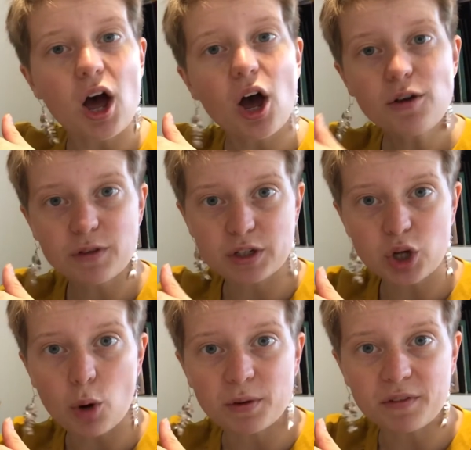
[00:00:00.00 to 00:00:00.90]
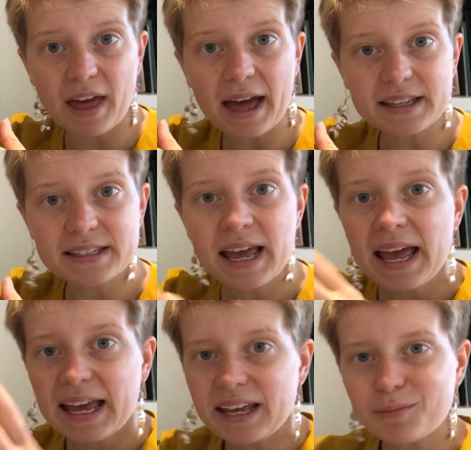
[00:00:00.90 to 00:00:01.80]
over the top of that,
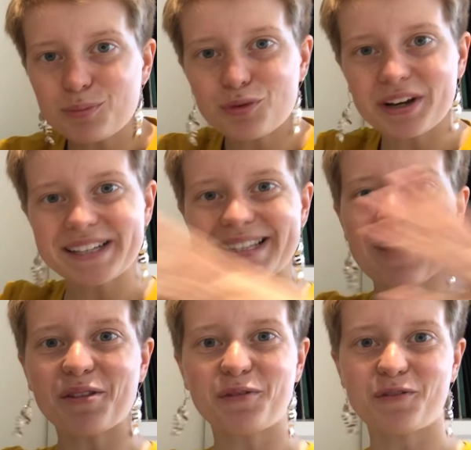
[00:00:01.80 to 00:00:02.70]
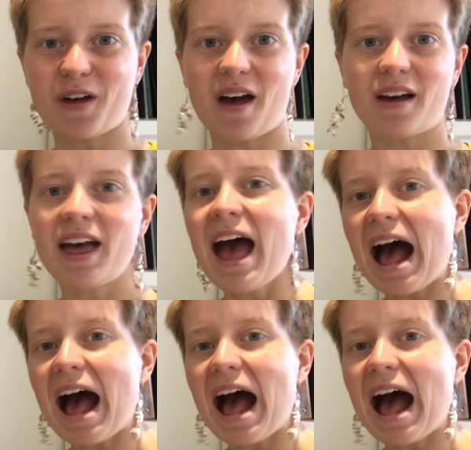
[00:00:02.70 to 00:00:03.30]
it brings out the fur.